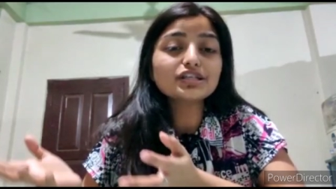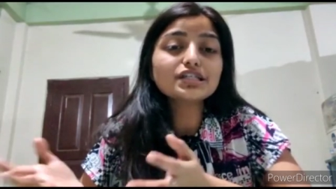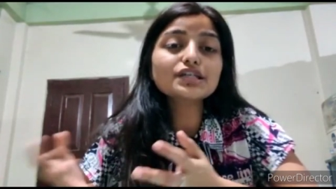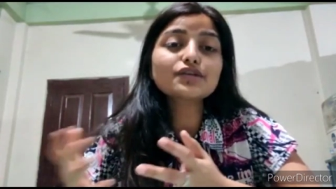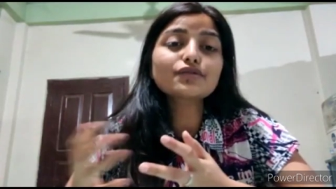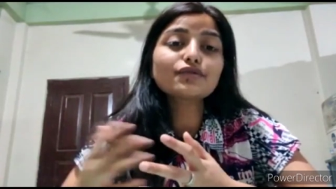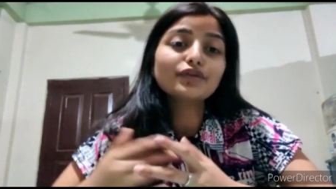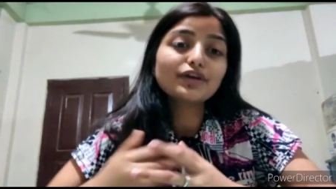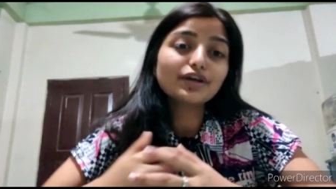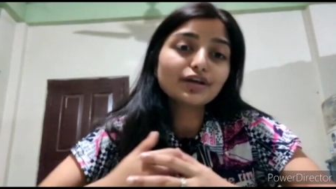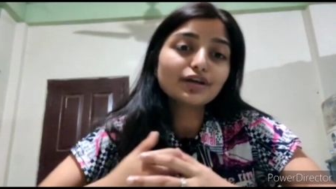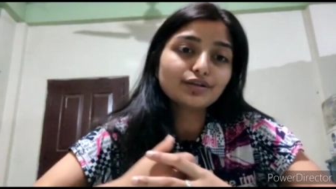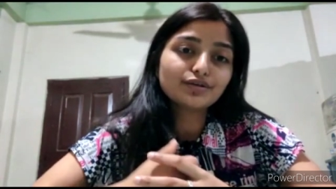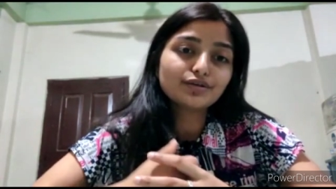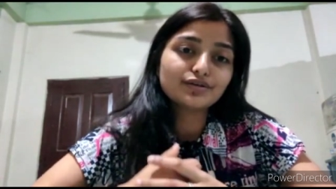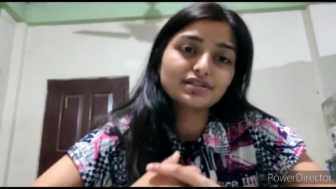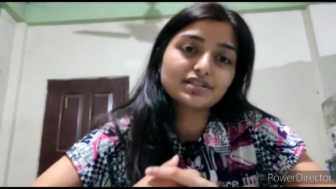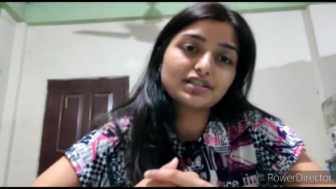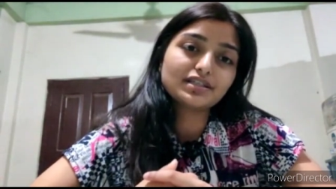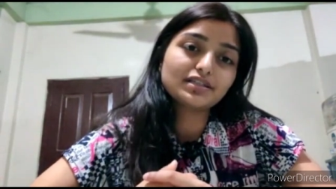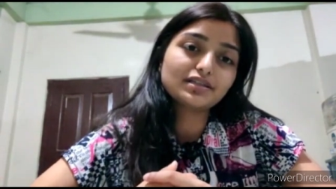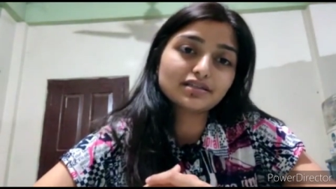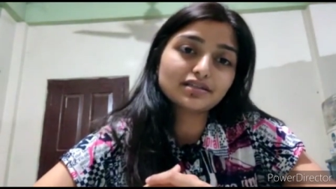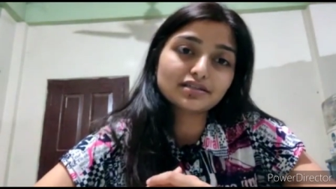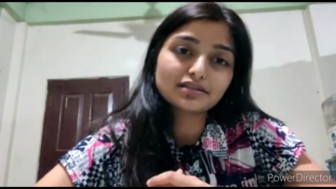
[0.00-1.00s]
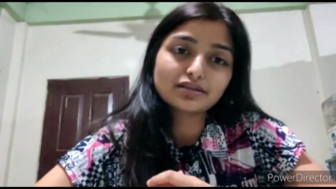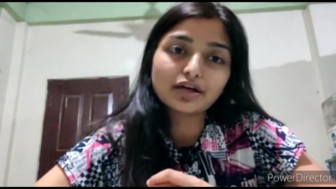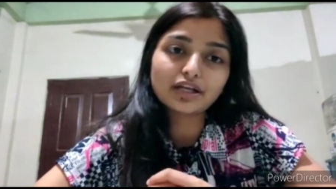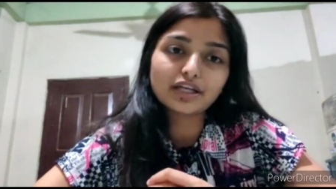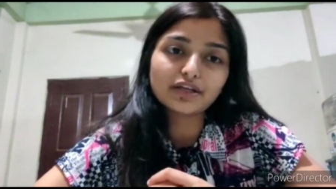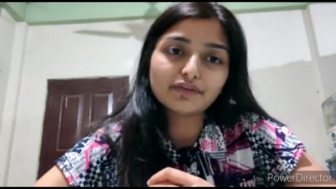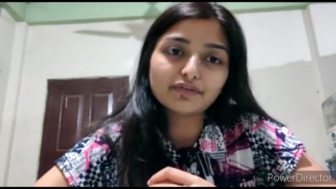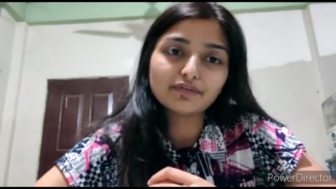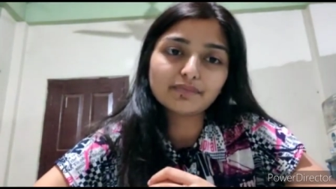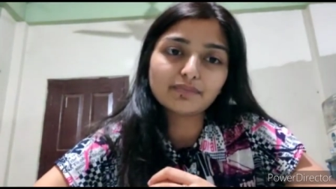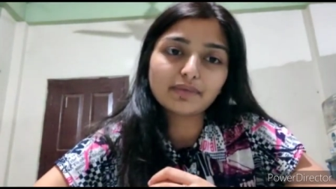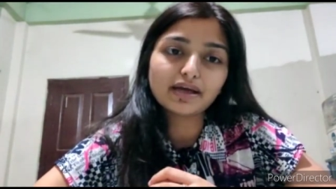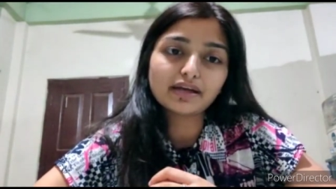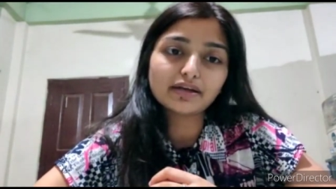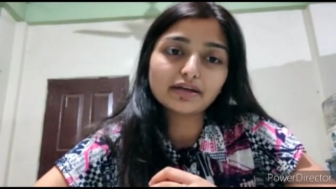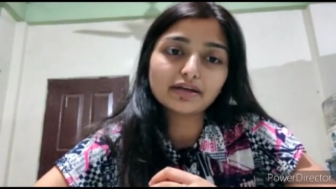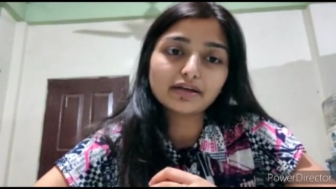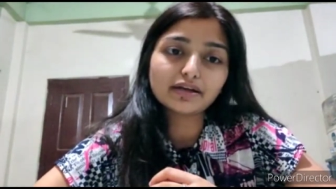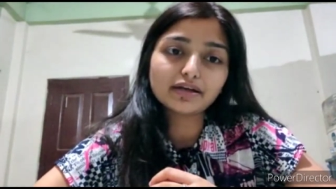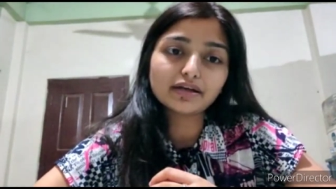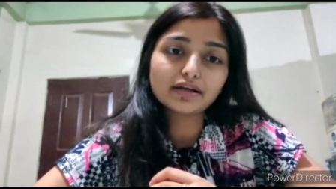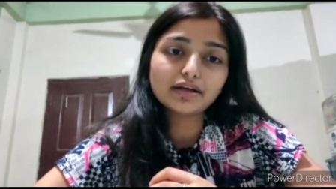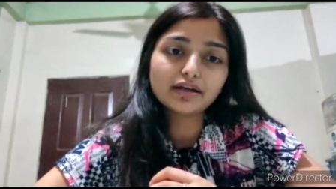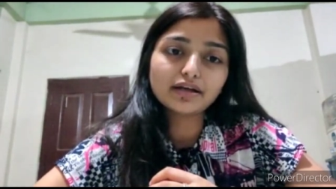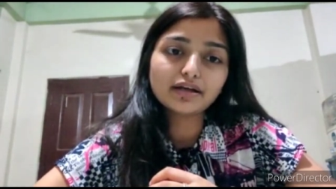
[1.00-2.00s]
watching videos that does not even
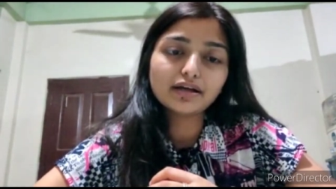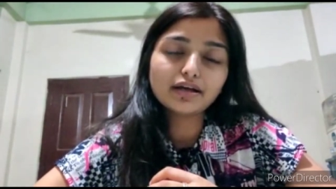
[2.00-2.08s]
matter.